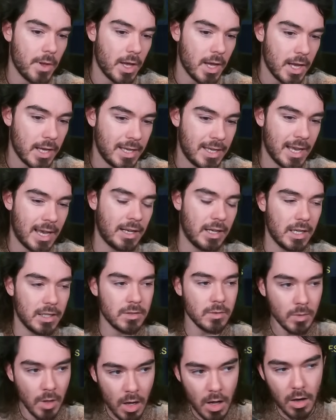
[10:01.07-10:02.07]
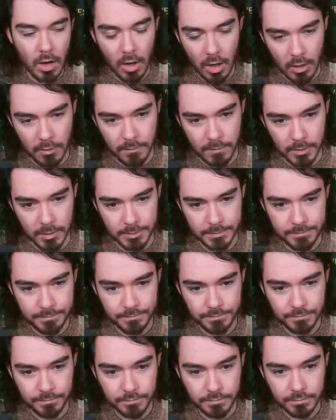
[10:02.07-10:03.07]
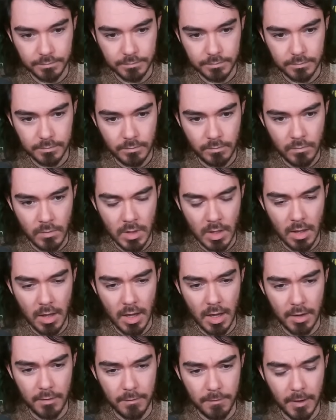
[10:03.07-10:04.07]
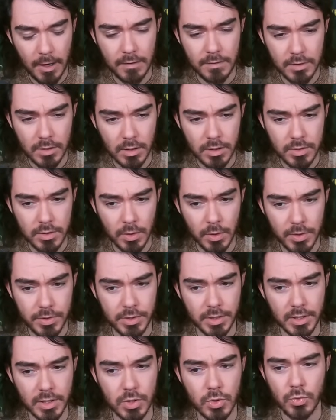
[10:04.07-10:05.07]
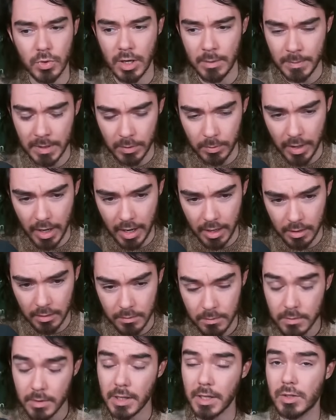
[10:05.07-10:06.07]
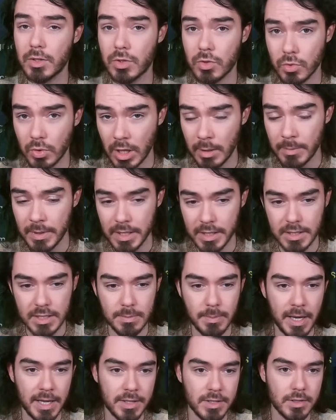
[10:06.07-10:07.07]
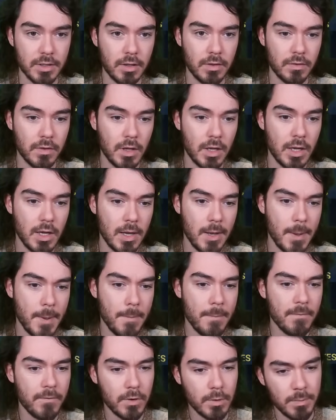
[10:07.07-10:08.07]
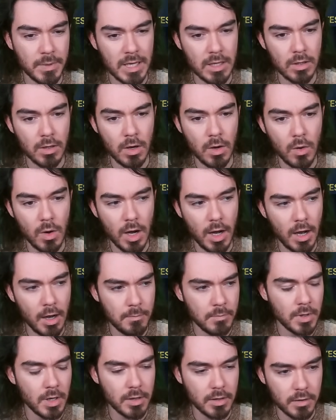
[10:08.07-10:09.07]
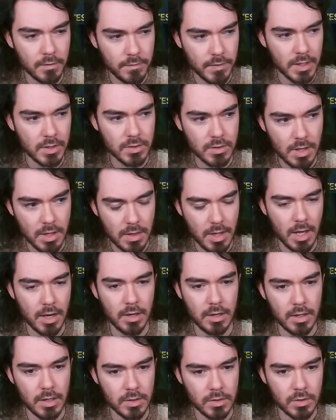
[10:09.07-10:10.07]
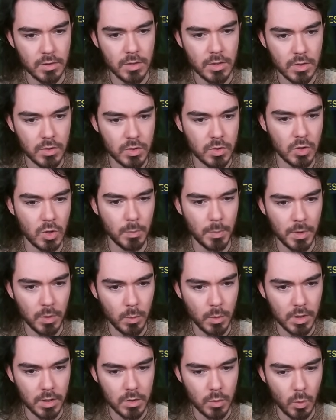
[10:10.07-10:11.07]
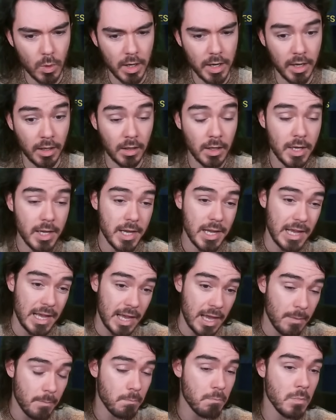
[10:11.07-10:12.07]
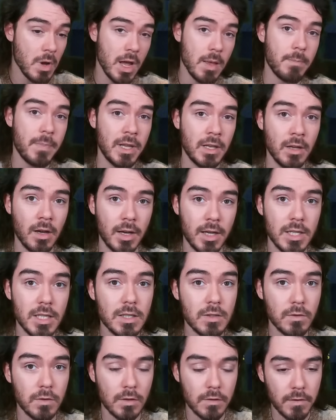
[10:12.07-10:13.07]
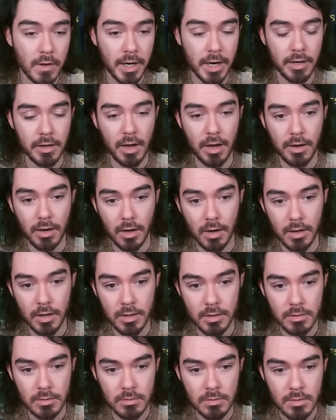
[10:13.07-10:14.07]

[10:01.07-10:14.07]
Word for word: Again, it's not awful. Uh, five-star souls are extremely rare, extremely expensive. For me, though, I'm not convinced that that is super worthwhile. It might be nice for Fire Knight Hard,